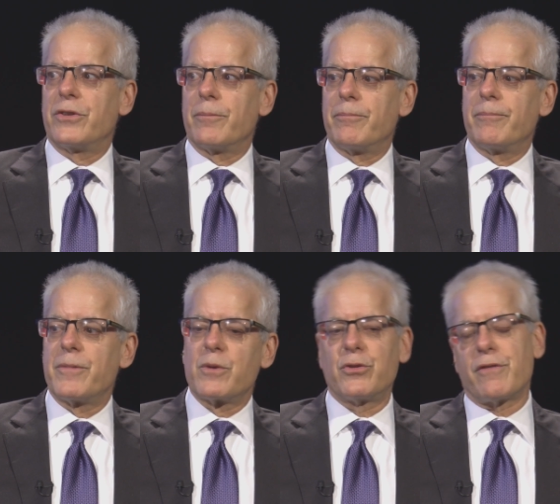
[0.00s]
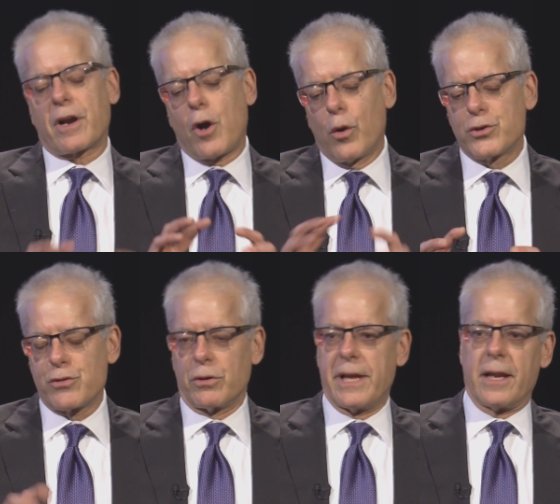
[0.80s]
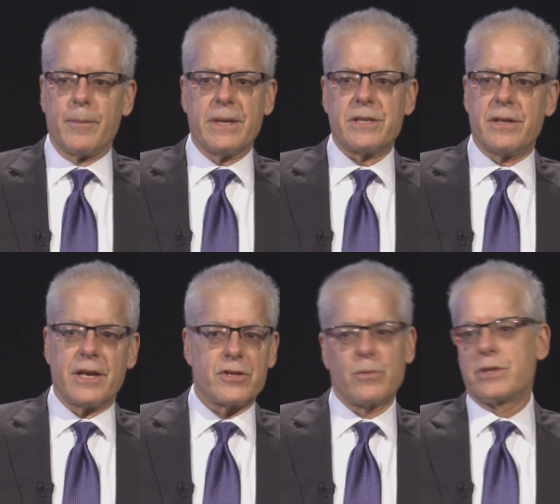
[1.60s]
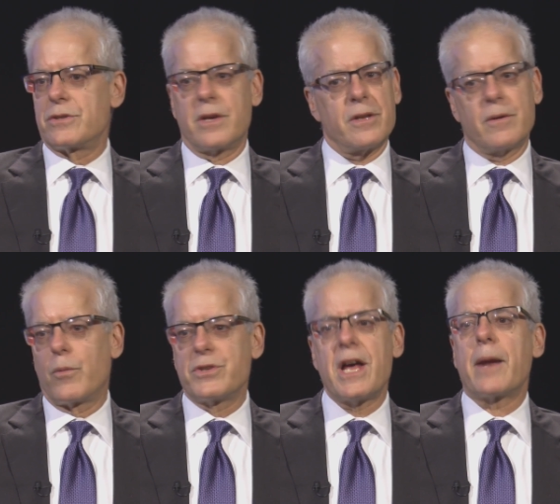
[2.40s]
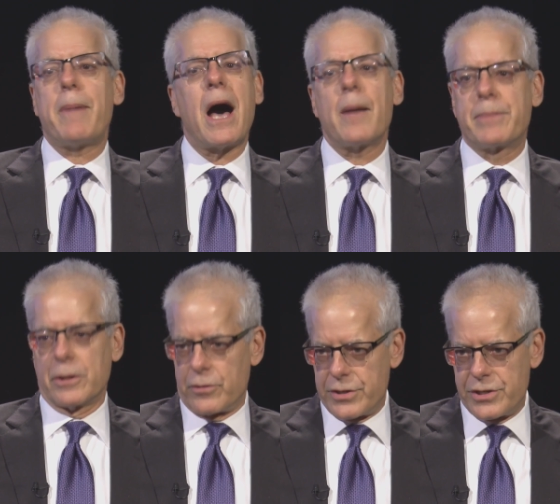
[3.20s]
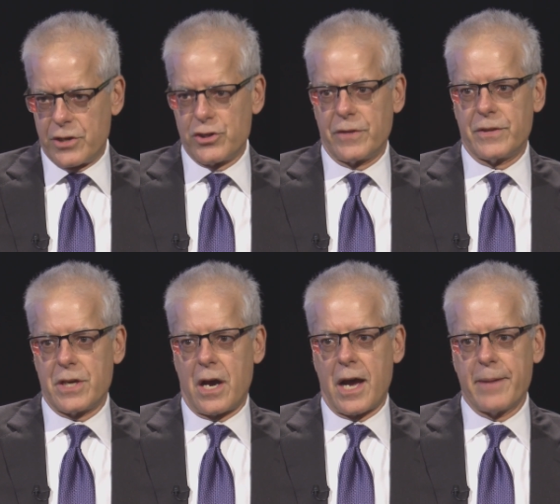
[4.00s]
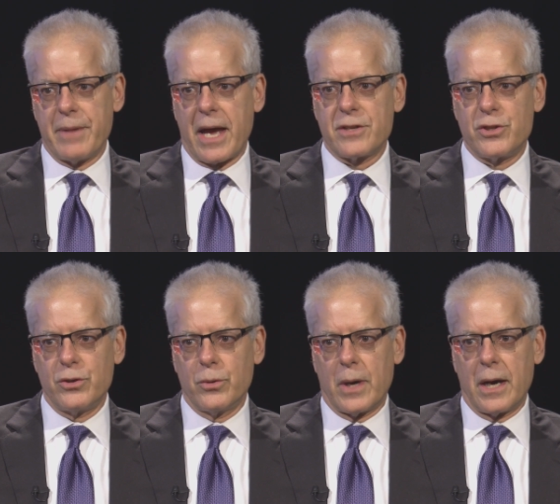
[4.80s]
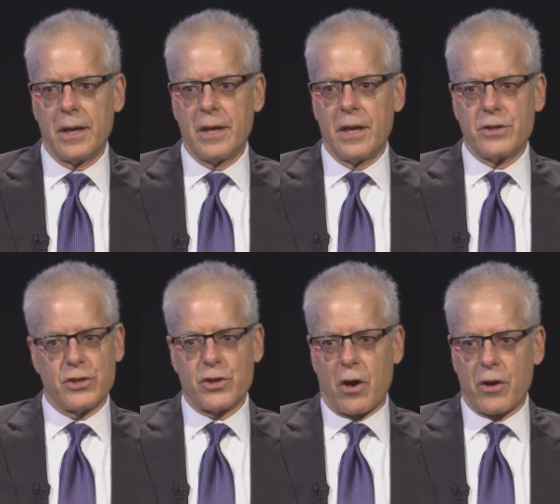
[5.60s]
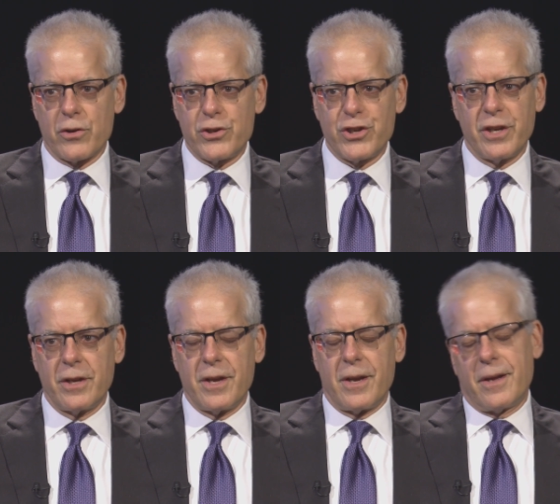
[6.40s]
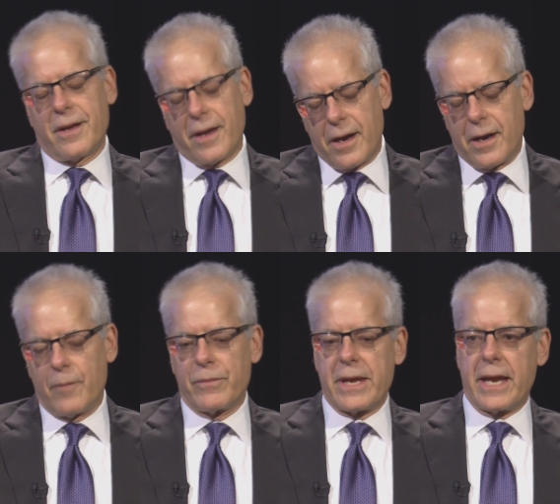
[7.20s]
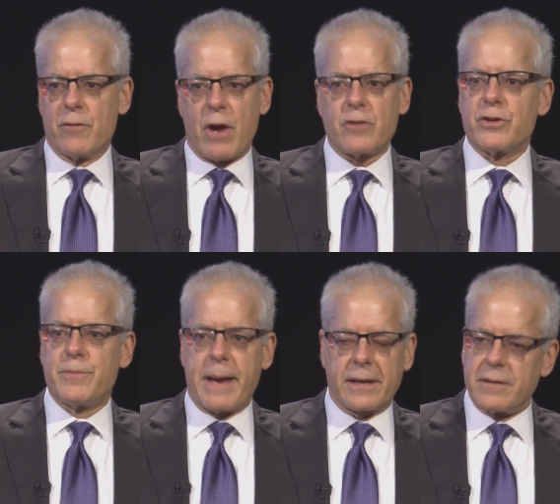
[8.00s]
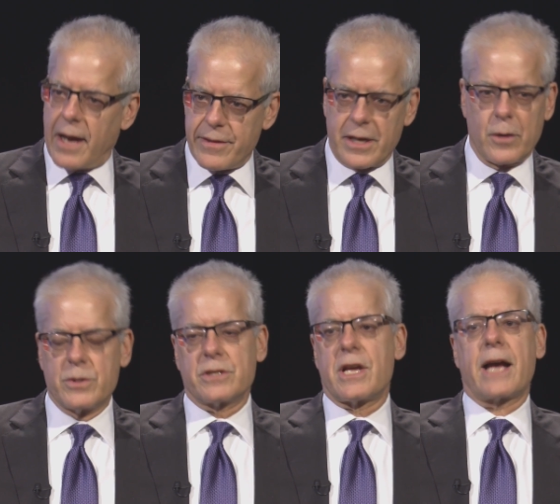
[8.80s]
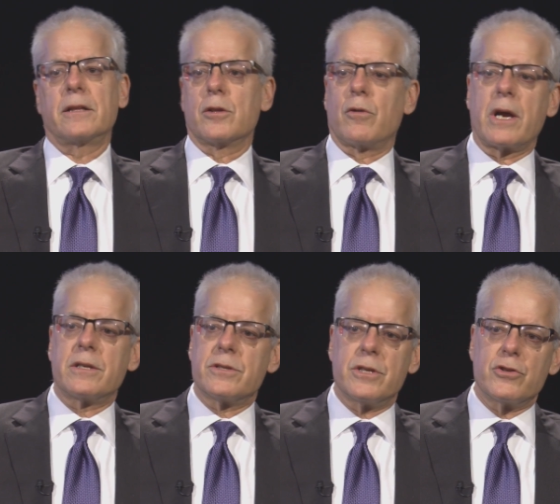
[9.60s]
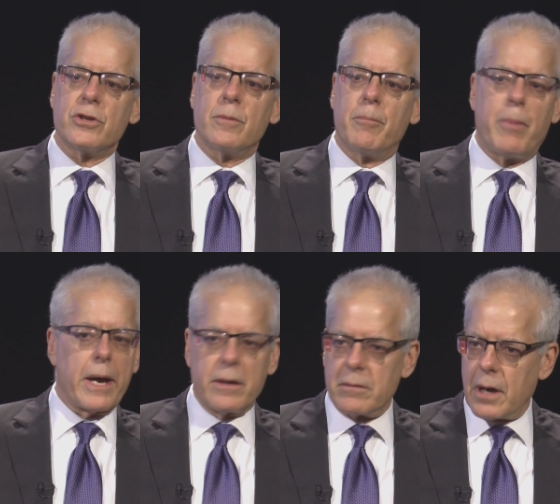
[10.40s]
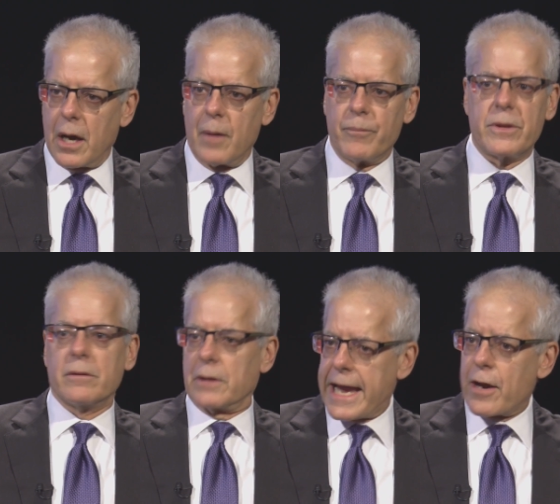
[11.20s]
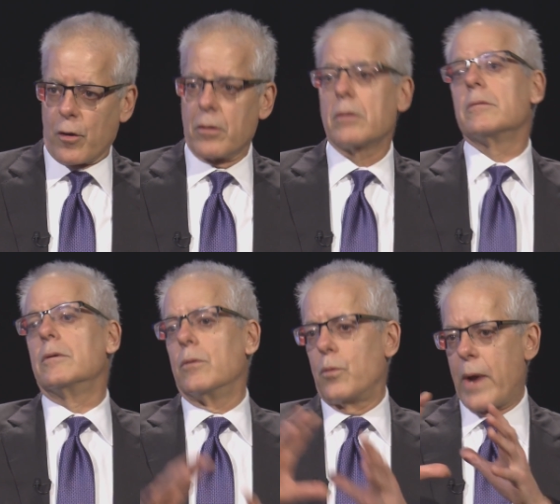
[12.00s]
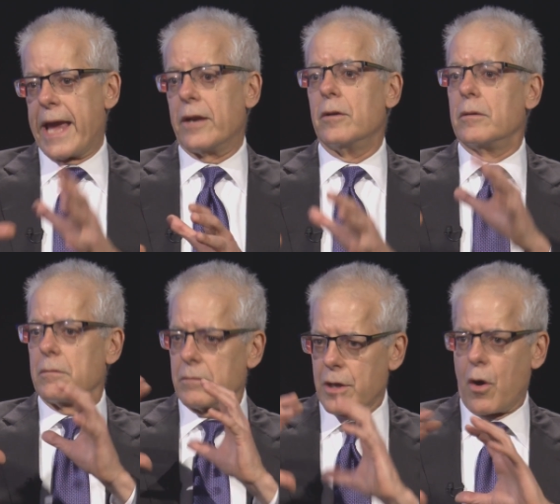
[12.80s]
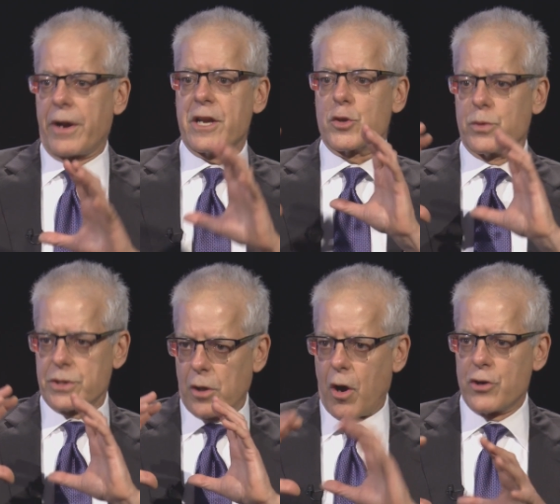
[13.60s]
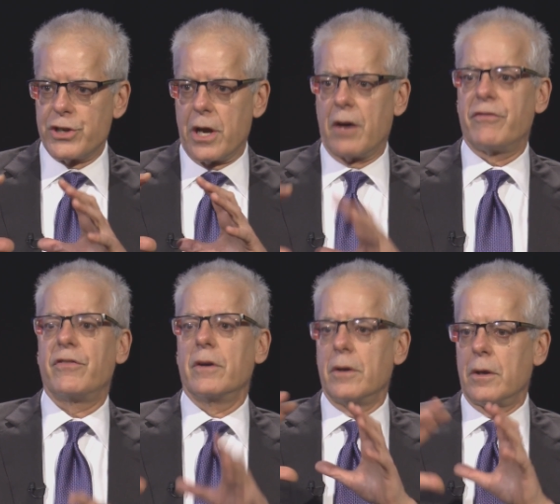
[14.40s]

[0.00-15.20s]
a there was sort of a cultural element to this. It was it was not a popular decision at the time not to uh, to charge. Um, in retrospect, I think it was exactly the right decision. But um, later, when the audience was large enough,